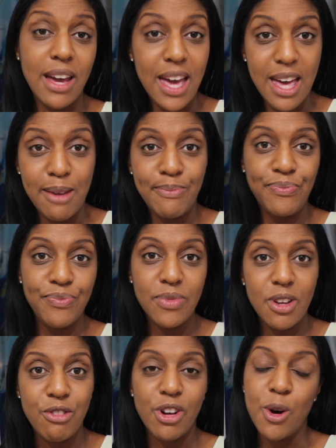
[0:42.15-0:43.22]
I am
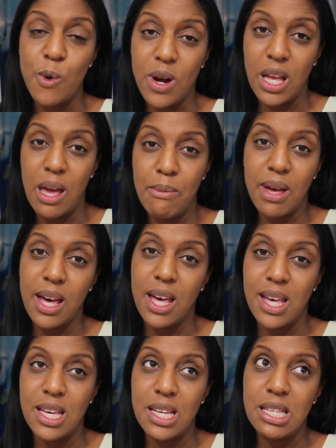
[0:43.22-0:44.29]
recording
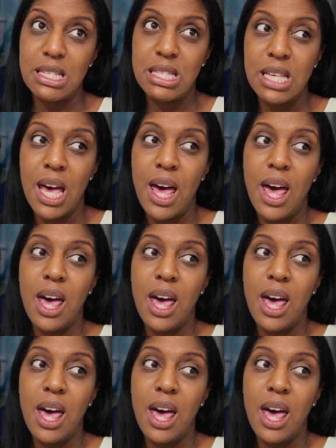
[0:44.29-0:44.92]
because